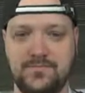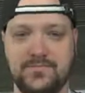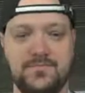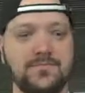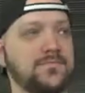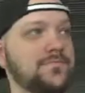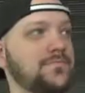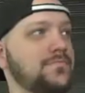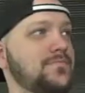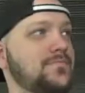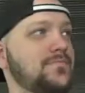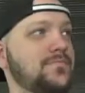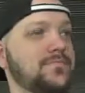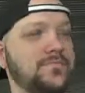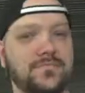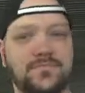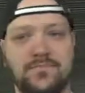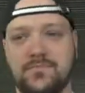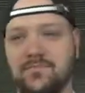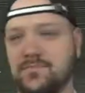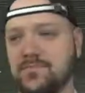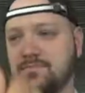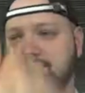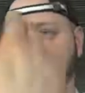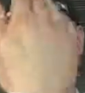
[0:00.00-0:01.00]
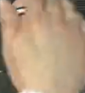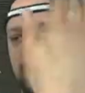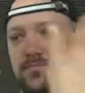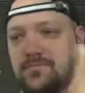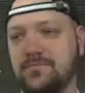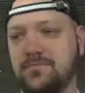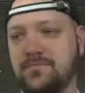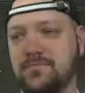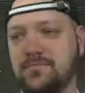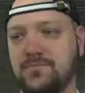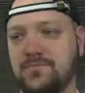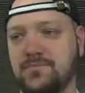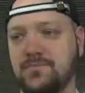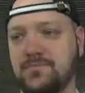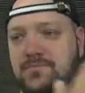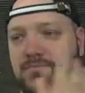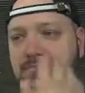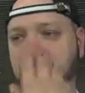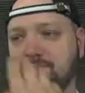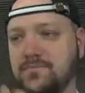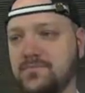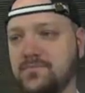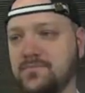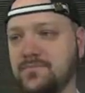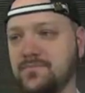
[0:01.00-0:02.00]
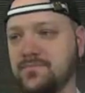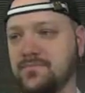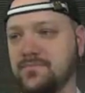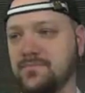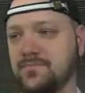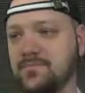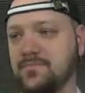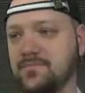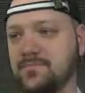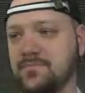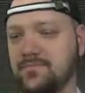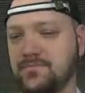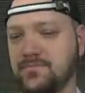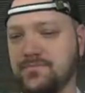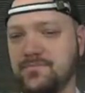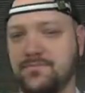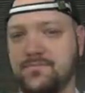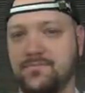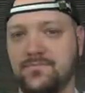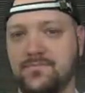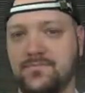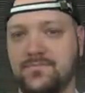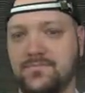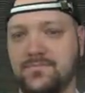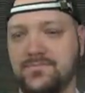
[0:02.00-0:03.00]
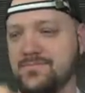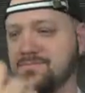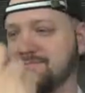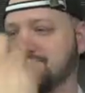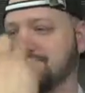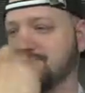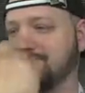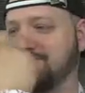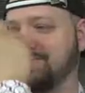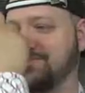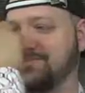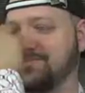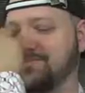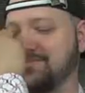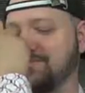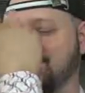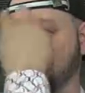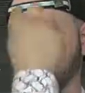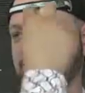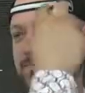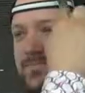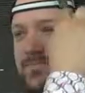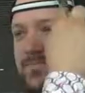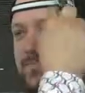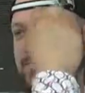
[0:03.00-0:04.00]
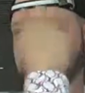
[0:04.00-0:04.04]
No words are spoken by the person on screen.